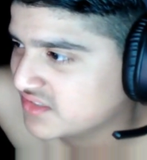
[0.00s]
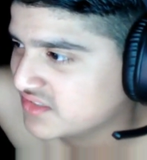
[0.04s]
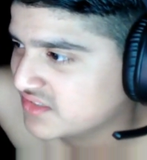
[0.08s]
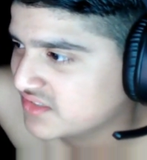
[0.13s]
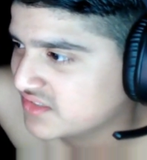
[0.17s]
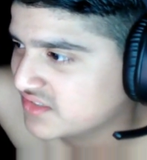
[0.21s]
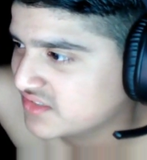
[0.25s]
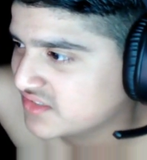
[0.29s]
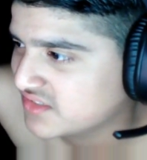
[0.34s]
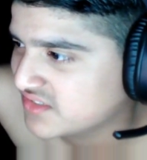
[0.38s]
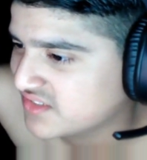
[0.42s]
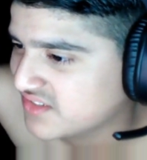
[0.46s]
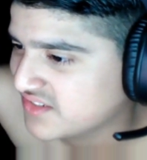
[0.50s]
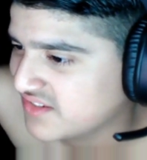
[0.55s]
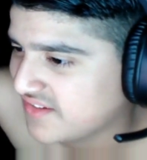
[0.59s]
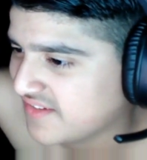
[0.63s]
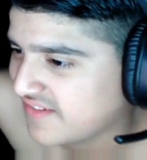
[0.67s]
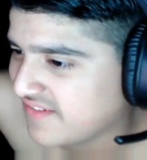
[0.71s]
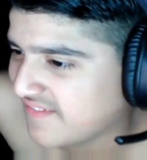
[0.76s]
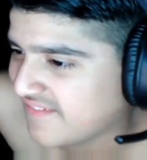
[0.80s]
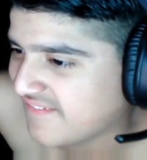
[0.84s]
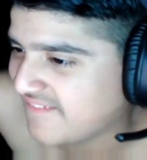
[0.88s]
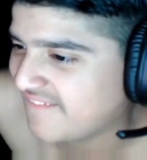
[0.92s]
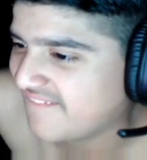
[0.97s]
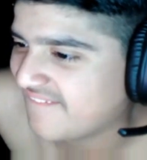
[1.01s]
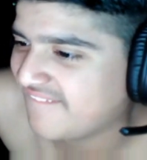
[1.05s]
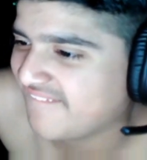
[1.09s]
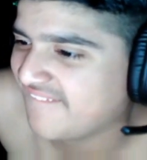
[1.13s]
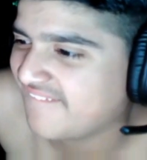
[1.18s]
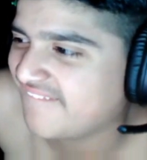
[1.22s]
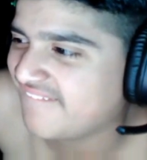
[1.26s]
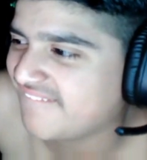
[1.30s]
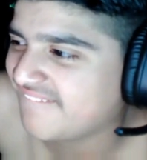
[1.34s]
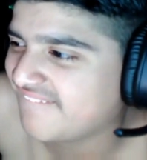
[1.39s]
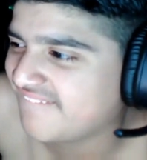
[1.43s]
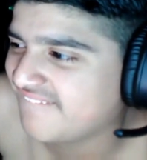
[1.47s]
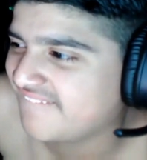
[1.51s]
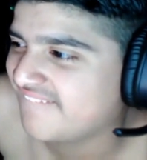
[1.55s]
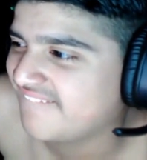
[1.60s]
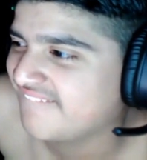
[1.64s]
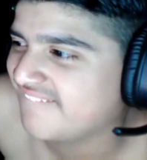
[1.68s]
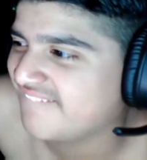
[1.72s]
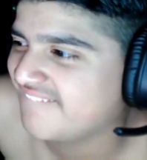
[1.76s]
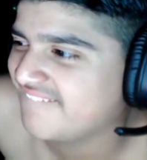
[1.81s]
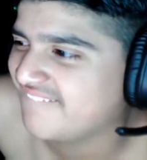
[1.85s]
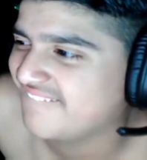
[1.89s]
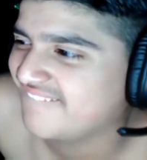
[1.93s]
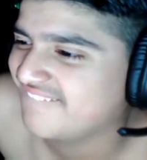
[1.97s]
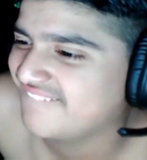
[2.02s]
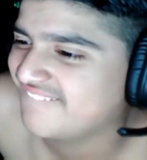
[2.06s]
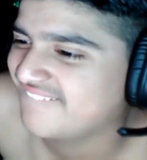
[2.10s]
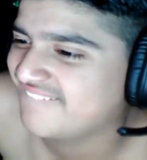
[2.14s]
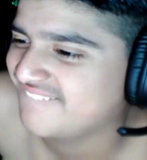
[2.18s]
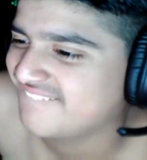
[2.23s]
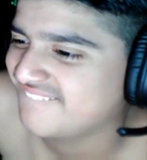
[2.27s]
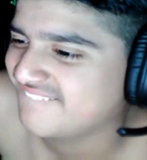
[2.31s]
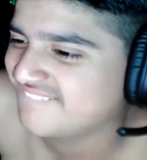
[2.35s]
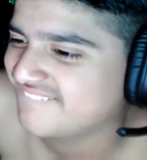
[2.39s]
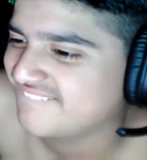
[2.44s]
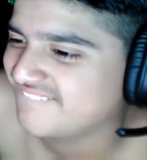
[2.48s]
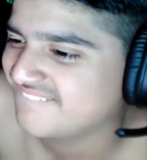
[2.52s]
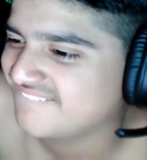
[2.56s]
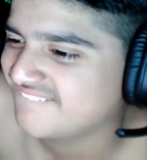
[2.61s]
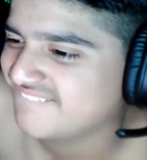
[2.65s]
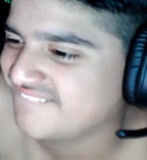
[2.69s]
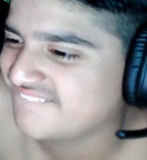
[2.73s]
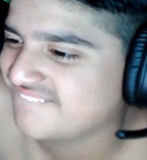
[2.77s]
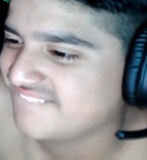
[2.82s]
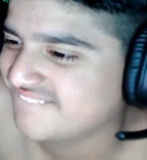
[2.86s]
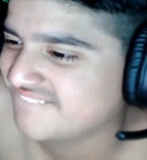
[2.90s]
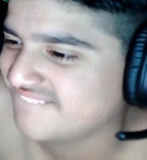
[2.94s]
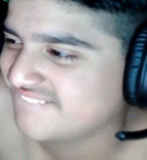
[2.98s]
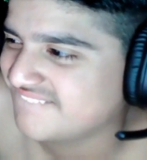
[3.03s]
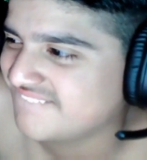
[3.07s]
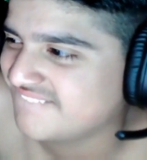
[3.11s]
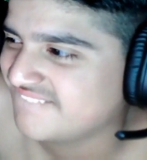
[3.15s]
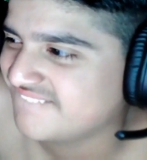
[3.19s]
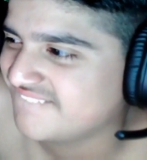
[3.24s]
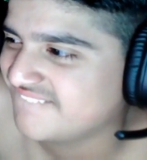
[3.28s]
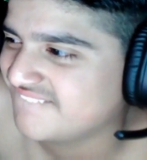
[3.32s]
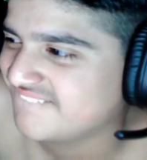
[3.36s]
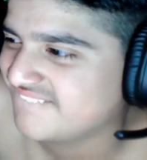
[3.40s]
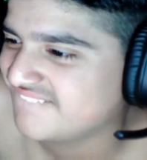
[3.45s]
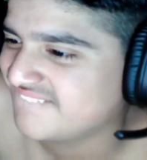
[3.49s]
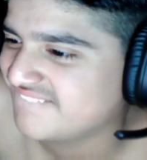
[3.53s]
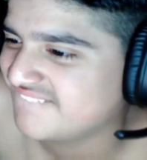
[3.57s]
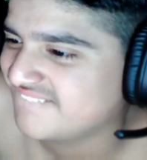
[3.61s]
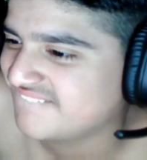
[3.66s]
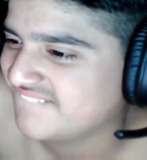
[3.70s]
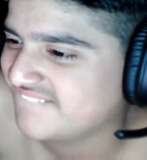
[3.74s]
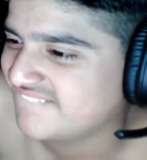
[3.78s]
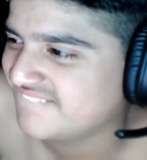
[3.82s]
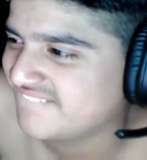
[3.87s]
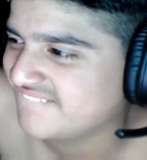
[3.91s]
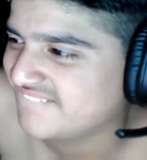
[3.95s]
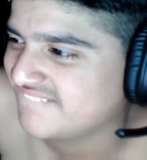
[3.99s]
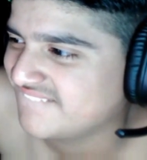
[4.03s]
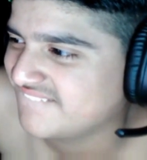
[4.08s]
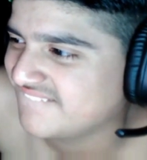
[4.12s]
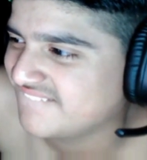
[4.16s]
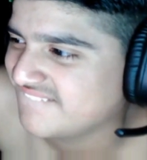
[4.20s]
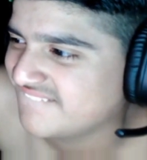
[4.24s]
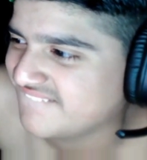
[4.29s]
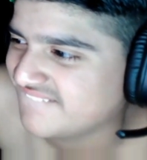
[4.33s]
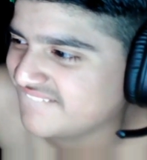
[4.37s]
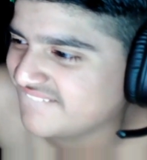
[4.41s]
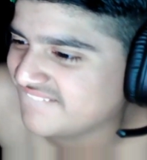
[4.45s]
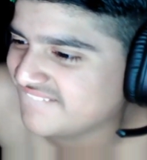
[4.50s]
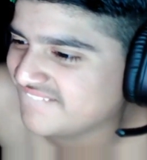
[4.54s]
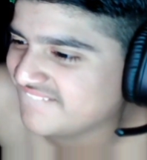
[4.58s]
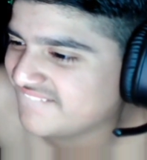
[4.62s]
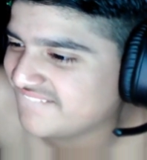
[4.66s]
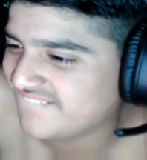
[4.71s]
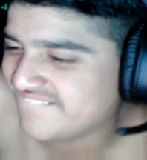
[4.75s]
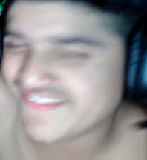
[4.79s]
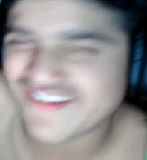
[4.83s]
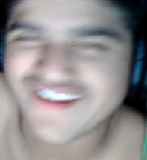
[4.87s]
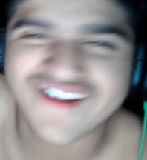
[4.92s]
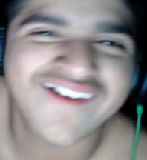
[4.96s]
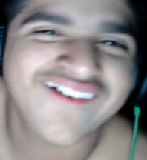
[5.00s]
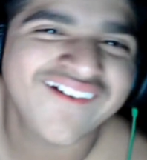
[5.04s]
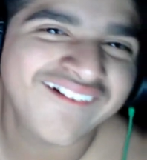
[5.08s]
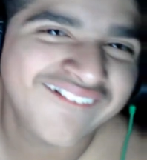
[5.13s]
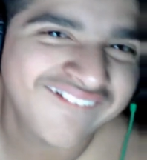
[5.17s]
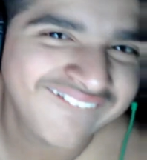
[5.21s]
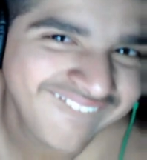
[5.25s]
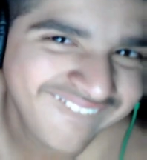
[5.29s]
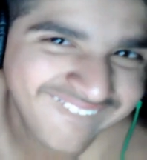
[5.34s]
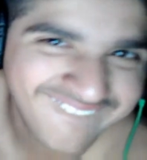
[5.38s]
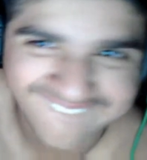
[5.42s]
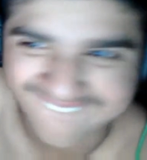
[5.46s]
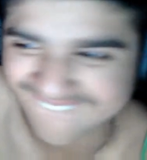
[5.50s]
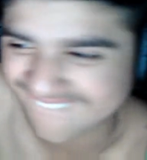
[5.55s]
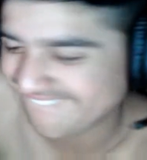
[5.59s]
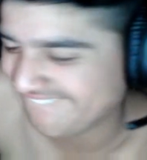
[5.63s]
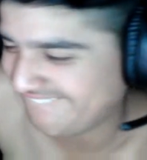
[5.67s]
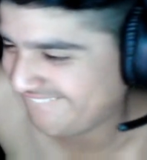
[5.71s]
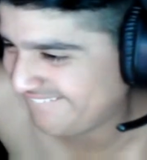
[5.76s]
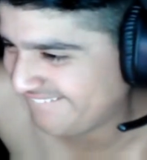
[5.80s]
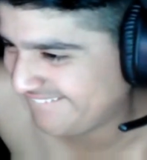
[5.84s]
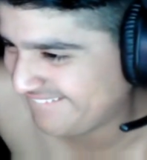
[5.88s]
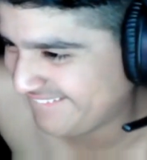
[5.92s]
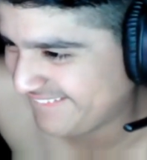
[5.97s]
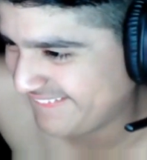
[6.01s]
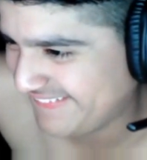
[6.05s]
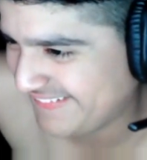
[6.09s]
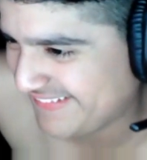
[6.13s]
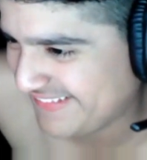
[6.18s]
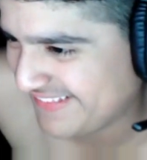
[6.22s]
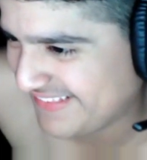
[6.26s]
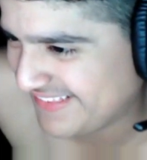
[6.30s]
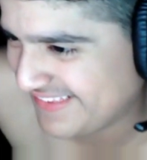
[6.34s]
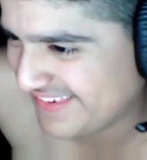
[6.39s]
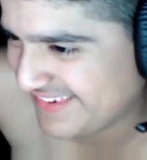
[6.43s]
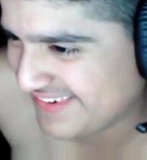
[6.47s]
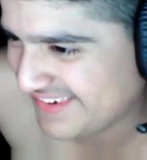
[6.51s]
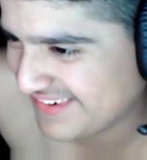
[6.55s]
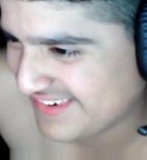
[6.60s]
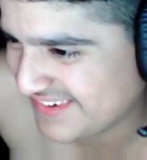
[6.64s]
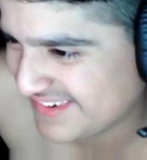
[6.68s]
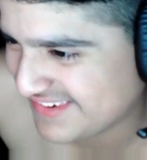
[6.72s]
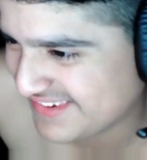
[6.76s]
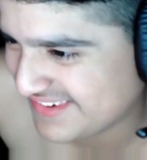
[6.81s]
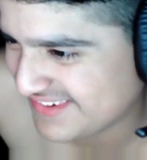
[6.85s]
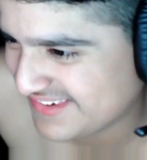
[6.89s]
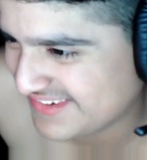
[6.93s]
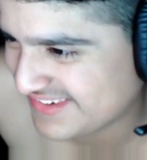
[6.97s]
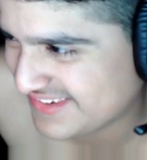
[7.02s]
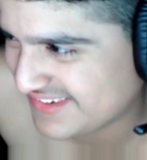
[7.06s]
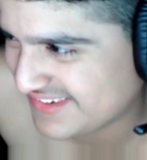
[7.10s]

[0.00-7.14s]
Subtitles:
This person isn't speaking.